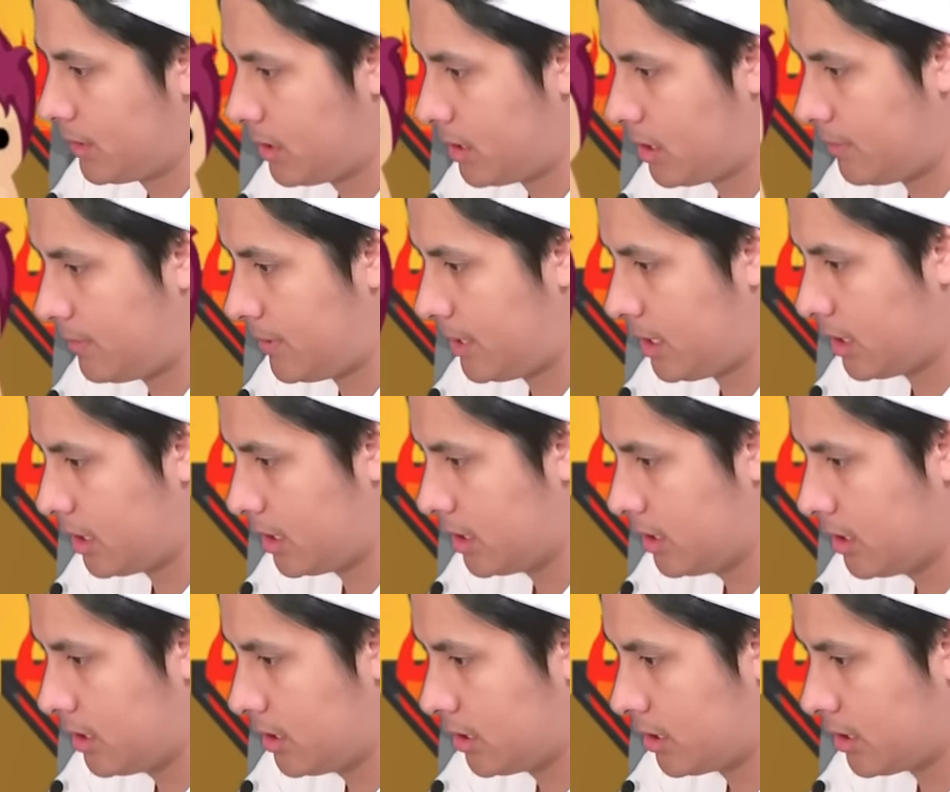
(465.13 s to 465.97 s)
Come
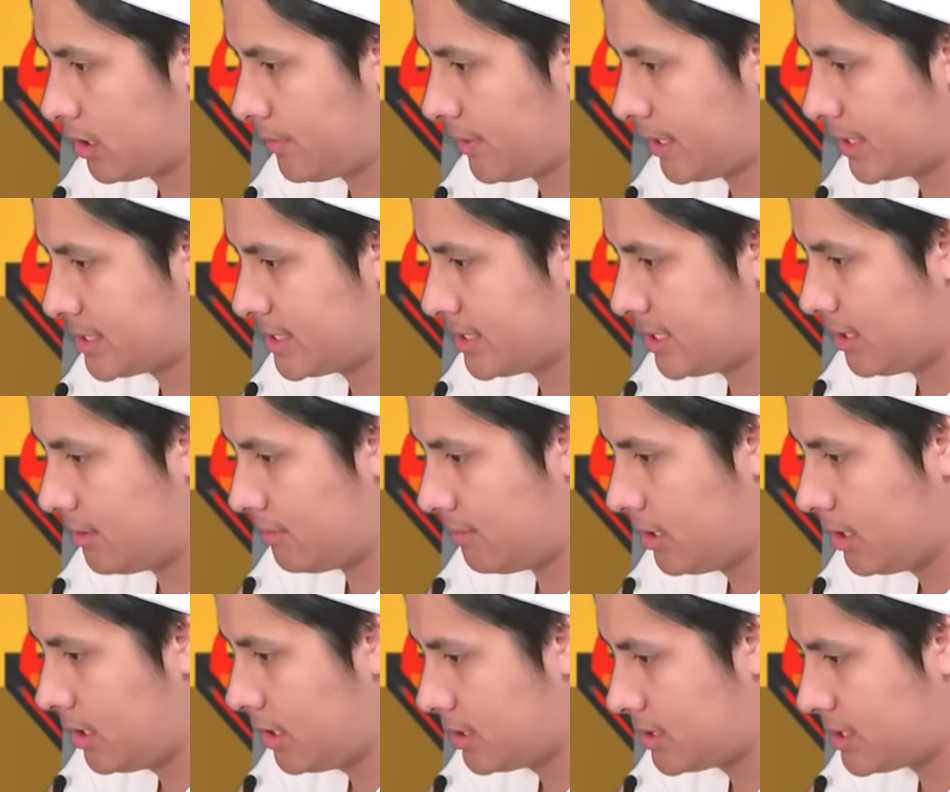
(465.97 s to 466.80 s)
on. Come on. Tim.
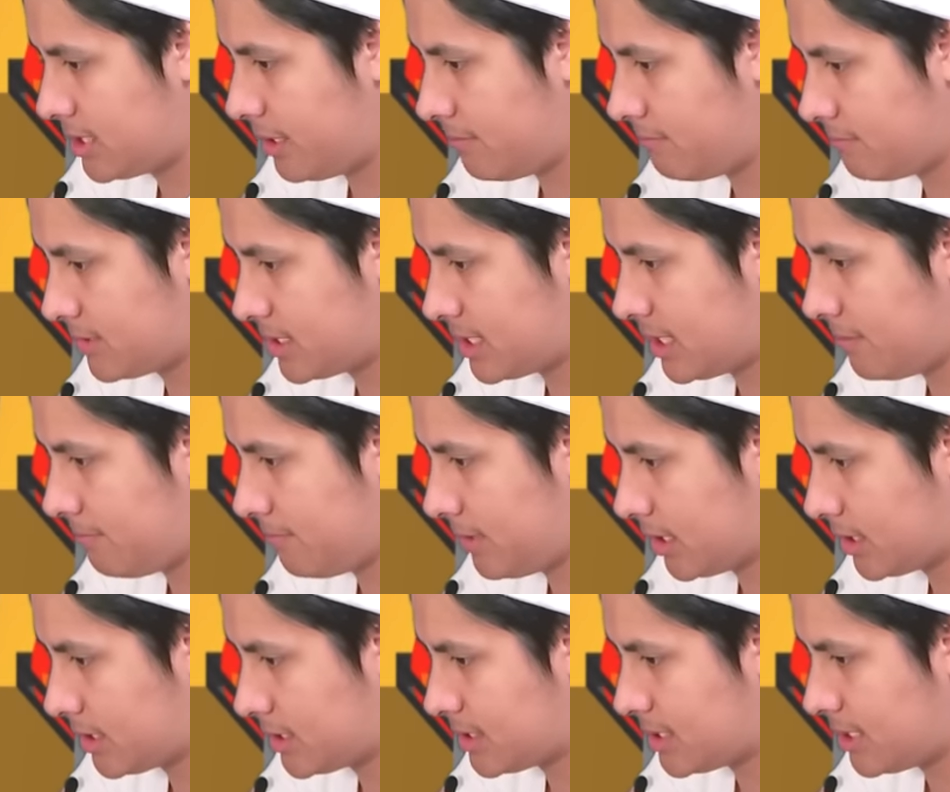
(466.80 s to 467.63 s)
Tim.
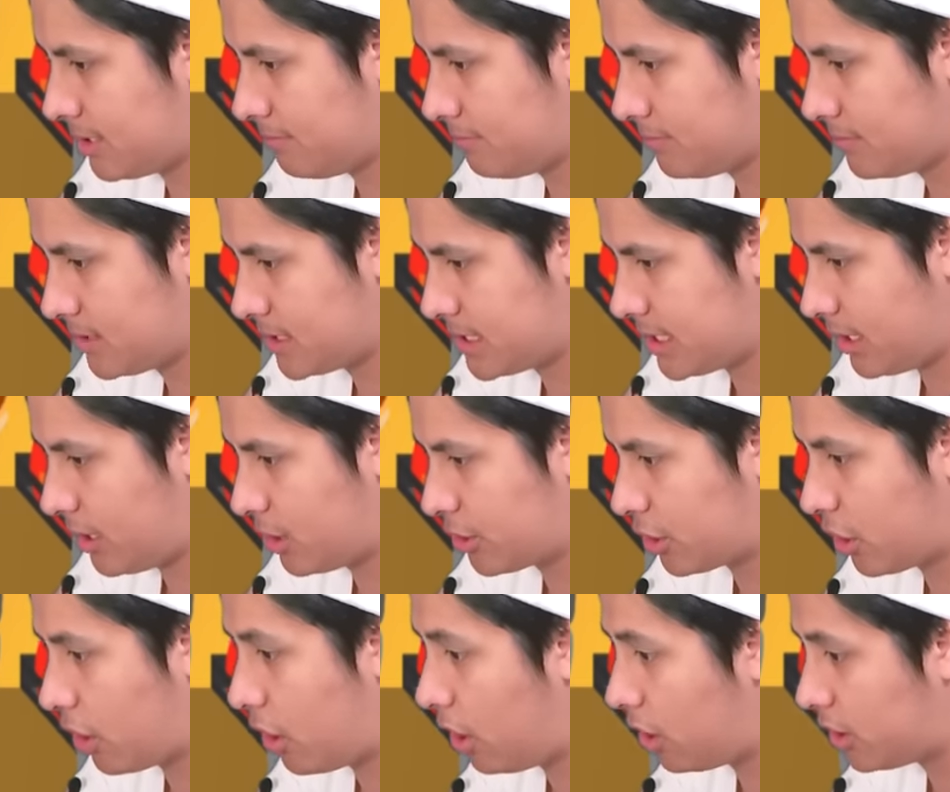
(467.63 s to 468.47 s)
Tim. Tim.
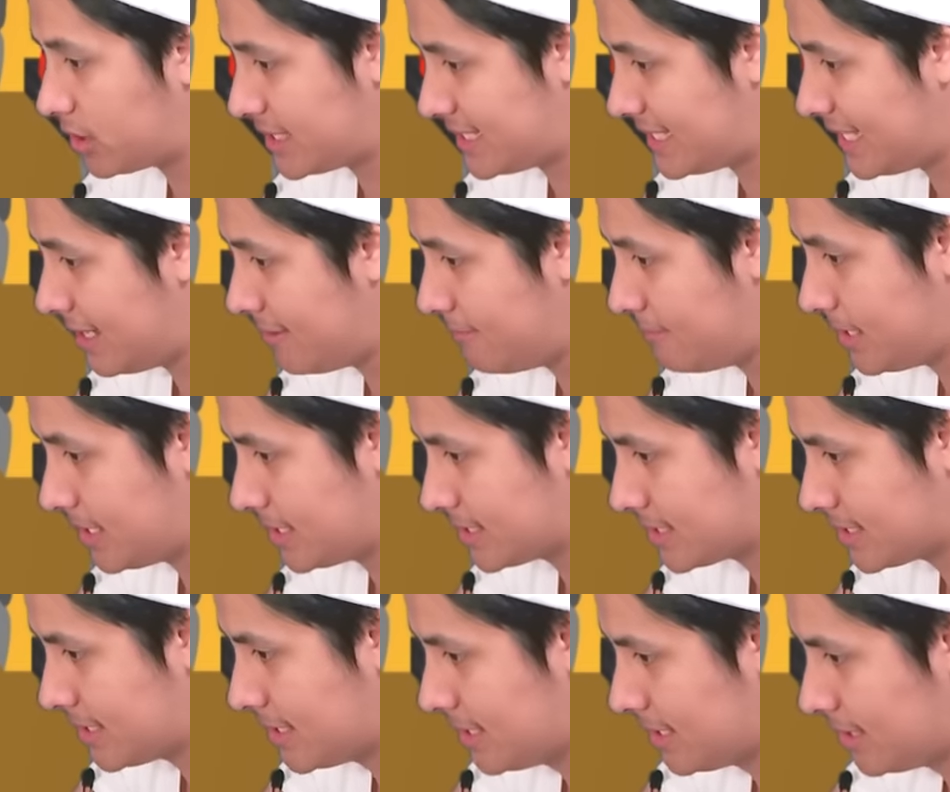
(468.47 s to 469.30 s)
Tim they're all
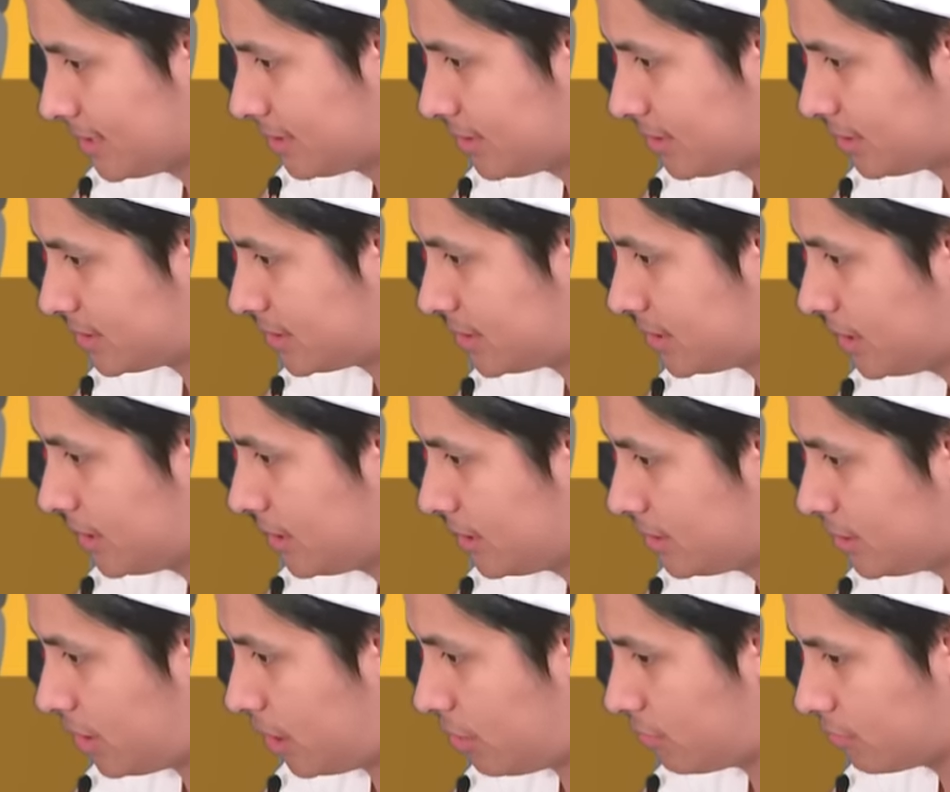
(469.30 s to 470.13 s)
Timmies.
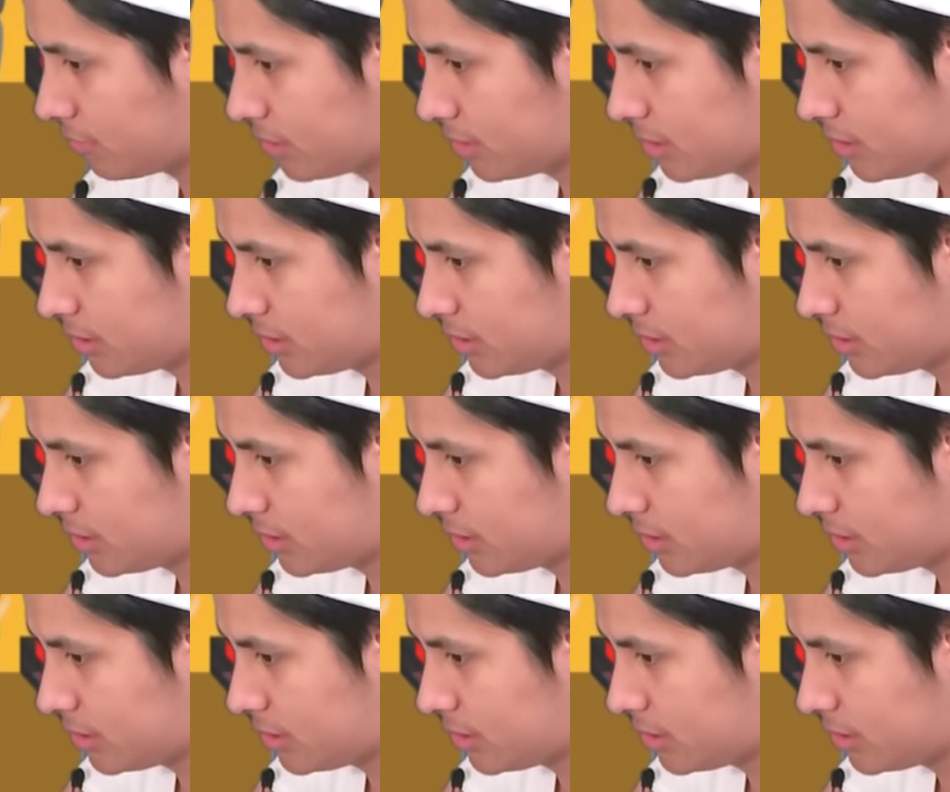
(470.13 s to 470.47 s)
No.